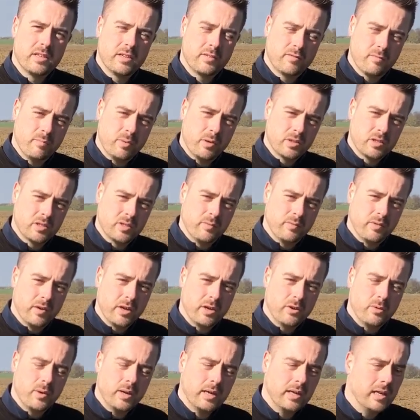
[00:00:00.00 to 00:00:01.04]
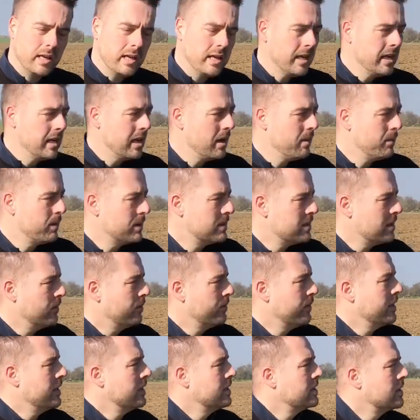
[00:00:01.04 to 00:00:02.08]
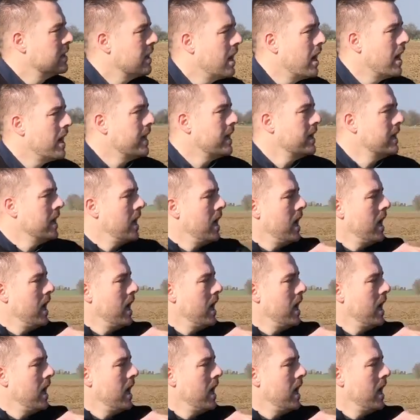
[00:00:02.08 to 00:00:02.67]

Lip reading: different postures very quickly. We're told things like